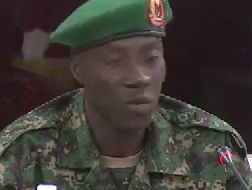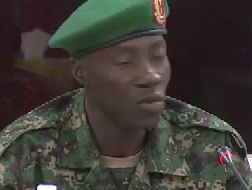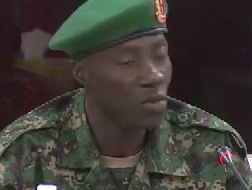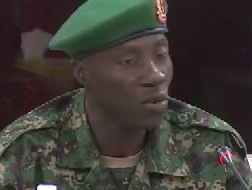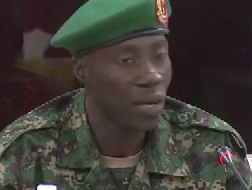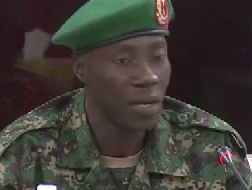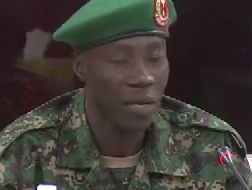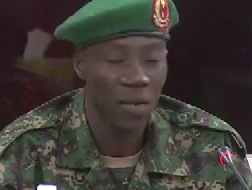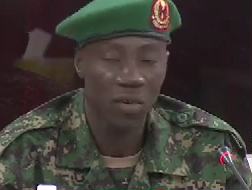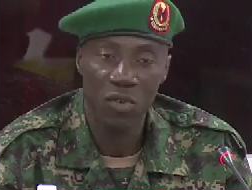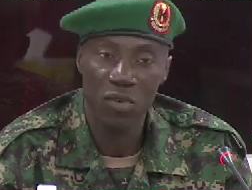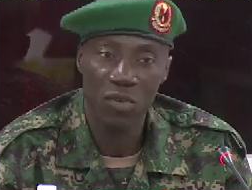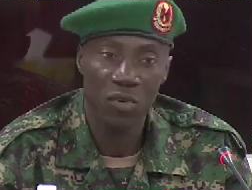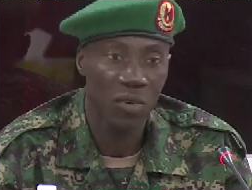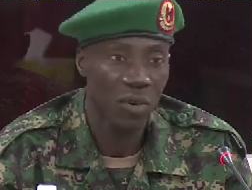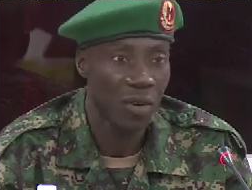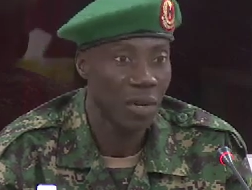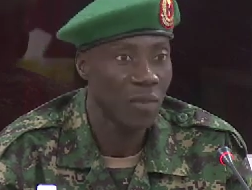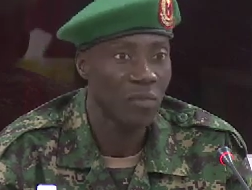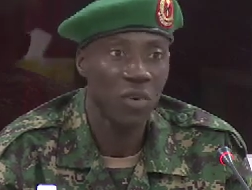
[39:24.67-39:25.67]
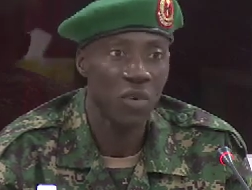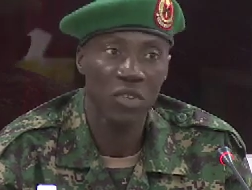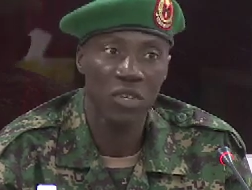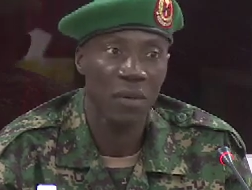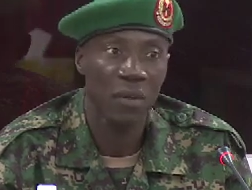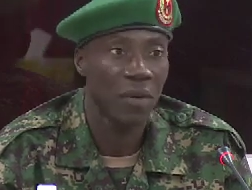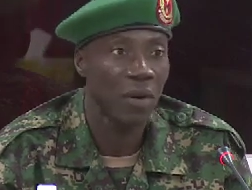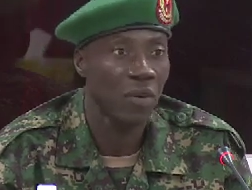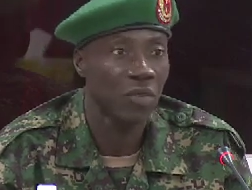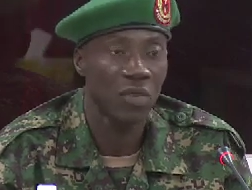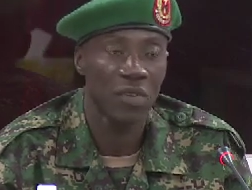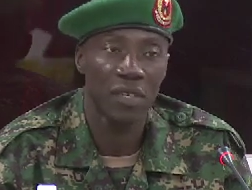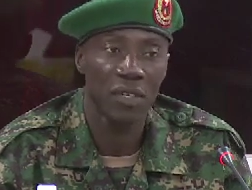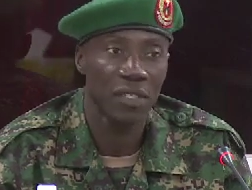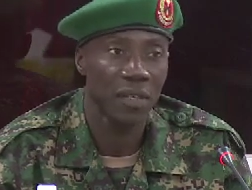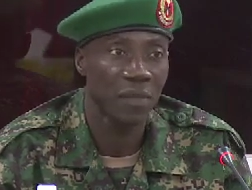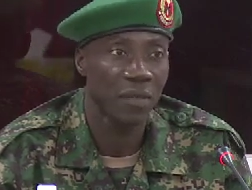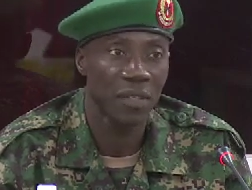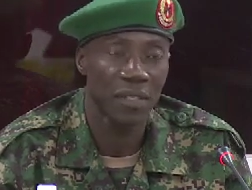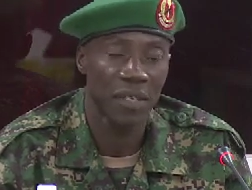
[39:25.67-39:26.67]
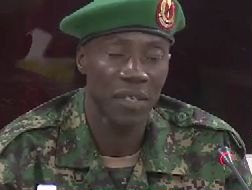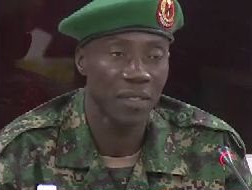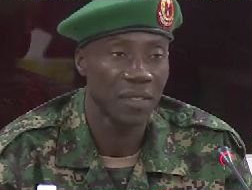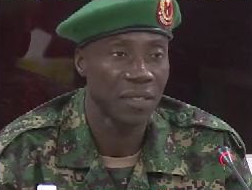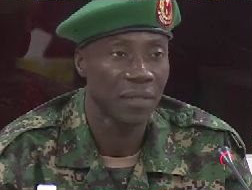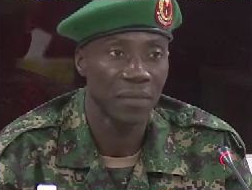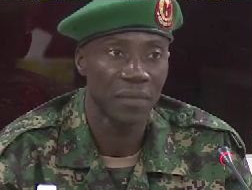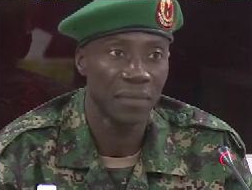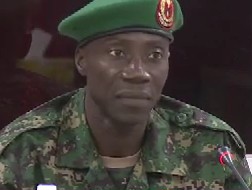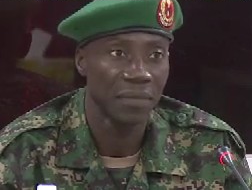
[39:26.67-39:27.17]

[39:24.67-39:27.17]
I don't know. I cannot know much about all these things.